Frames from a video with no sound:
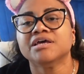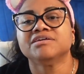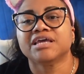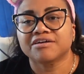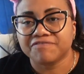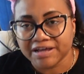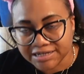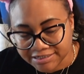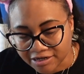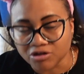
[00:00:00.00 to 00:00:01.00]
can't find
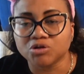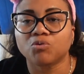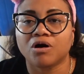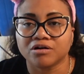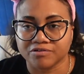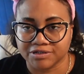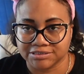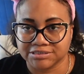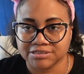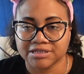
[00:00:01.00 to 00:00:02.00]
it there go to
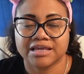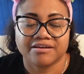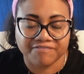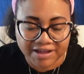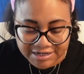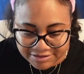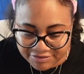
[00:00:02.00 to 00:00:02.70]
walgreens can't find it